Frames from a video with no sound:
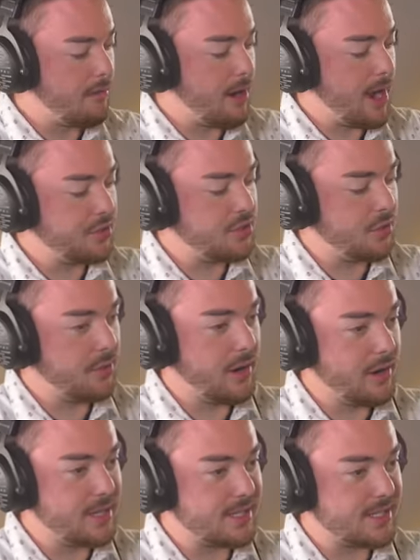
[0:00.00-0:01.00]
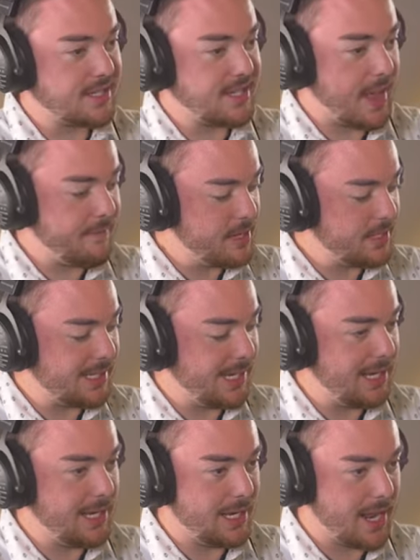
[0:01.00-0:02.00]
All right. So there is
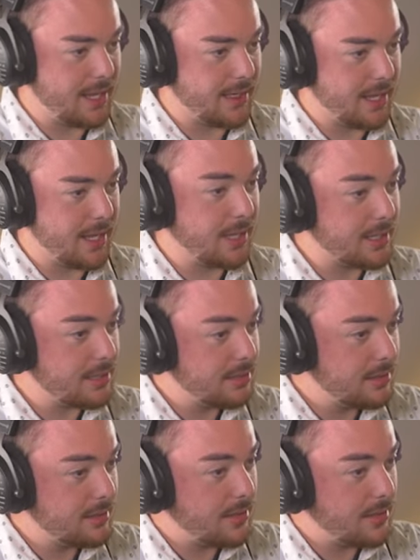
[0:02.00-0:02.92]
17, I think